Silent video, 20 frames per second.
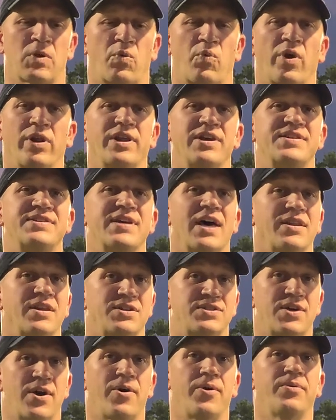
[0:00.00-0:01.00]
really set
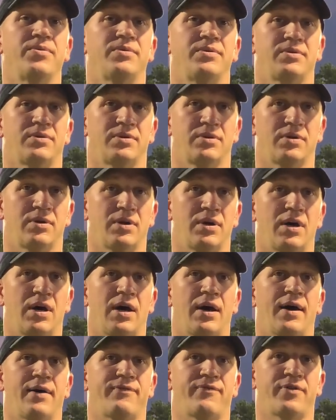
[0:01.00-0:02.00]
the tone
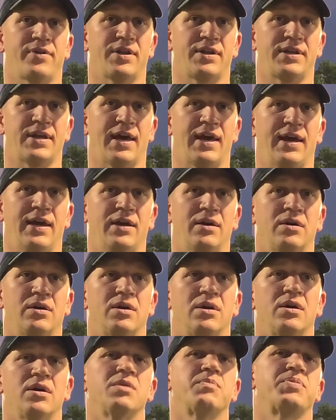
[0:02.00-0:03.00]
for the day,
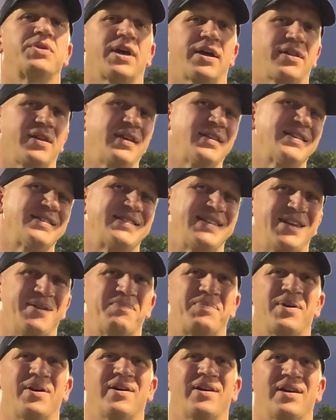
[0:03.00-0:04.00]
particularly in the
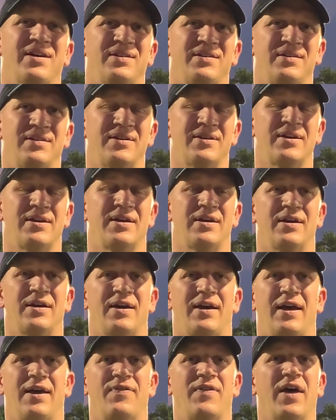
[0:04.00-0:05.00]
team period.
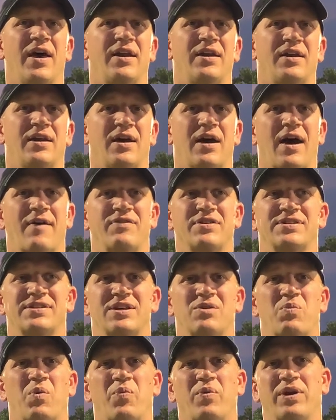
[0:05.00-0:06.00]
And then,
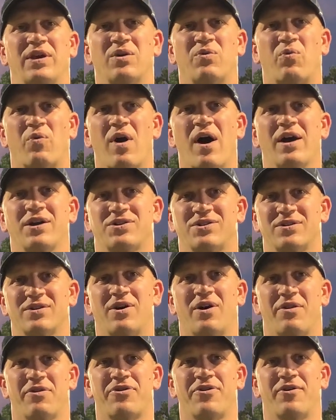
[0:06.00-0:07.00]
obviously, when we can rush
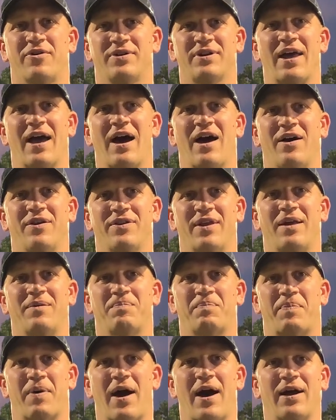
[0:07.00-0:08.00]
on third down, that
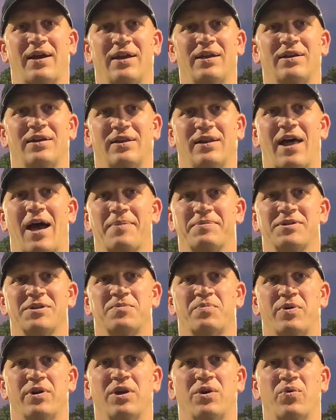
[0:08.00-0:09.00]
pocket
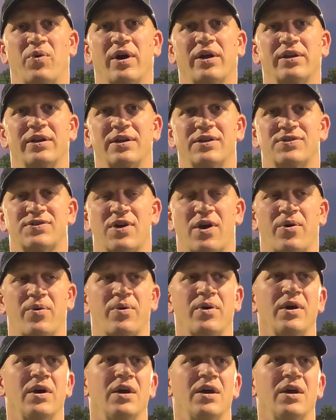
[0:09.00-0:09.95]
collapses pretty quickly. So.